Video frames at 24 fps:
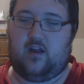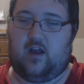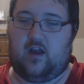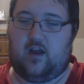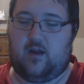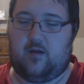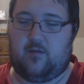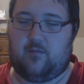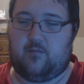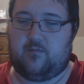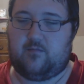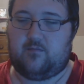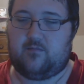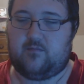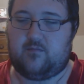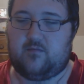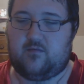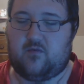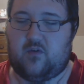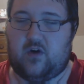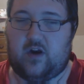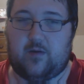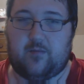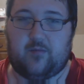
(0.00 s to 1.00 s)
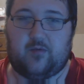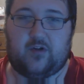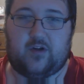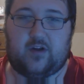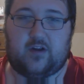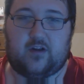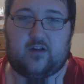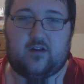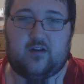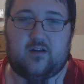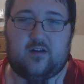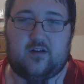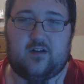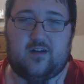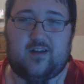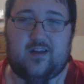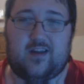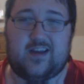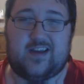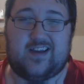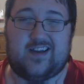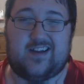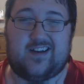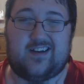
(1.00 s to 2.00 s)
I'm rambling,
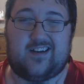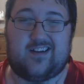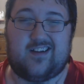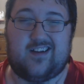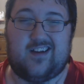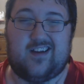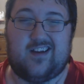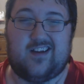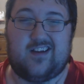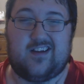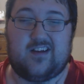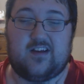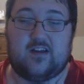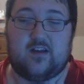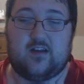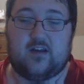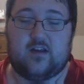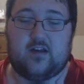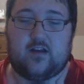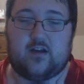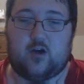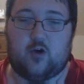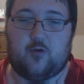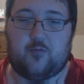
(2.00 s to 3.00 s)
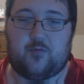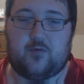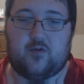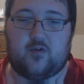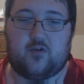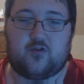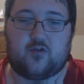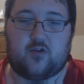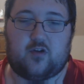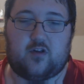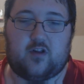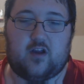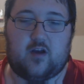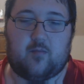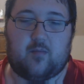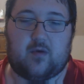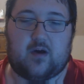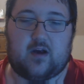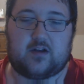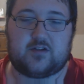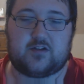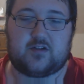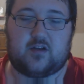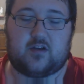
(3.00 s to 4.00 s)
and I hope you enjoyed the
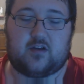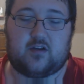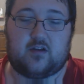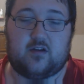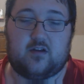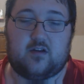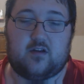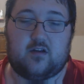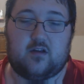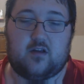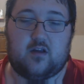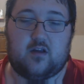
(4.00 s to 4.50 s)
unboxing.